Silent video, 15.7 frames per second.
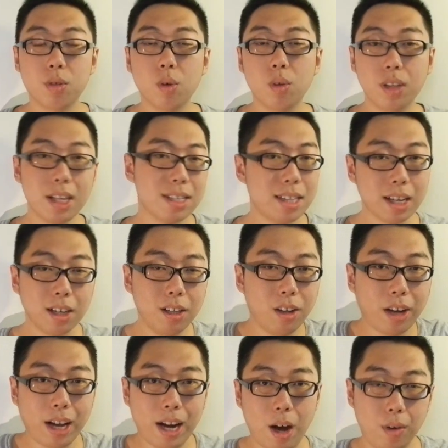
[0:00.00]
So let's take a
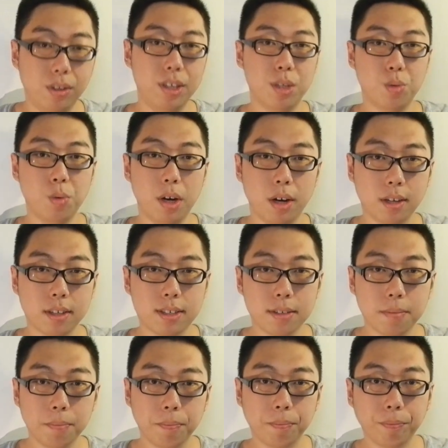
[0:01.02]
look at how this
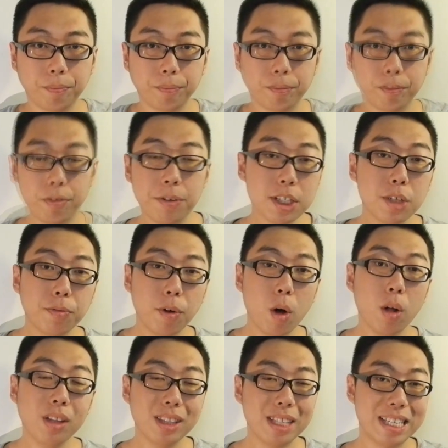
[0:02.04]
works. First of
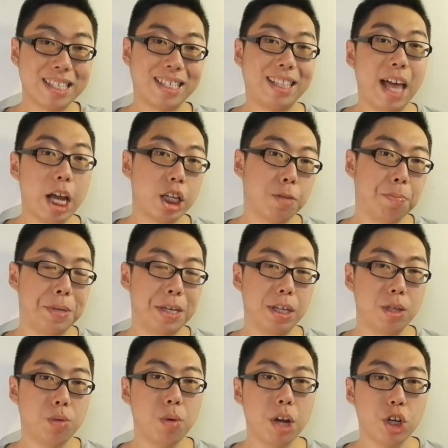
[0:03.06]
all, the
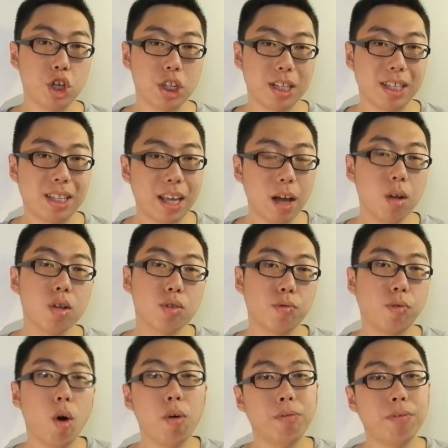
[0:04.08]
/p switch tells
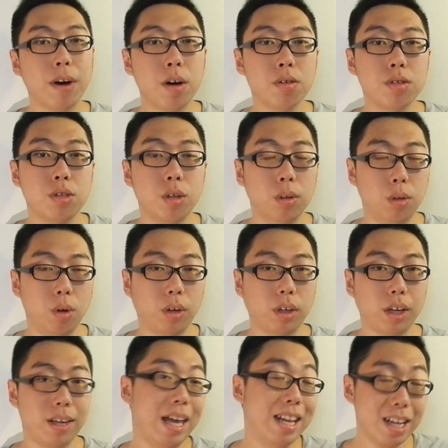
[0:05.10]
four files to
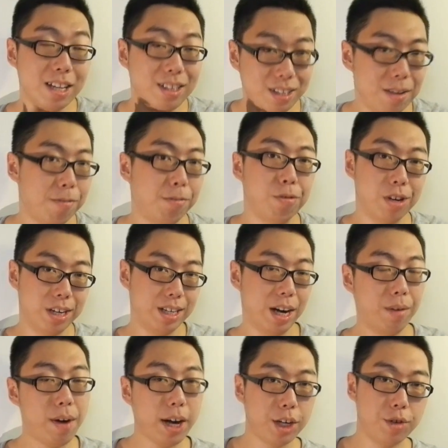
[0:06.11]
look in a different
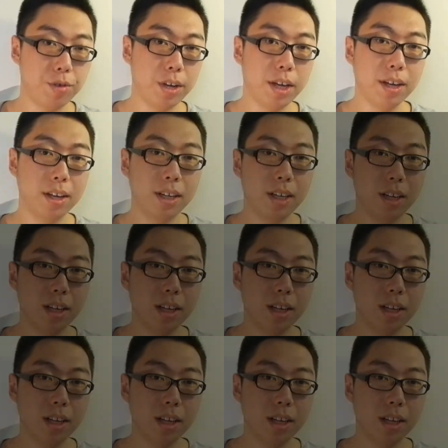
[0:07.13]
directory.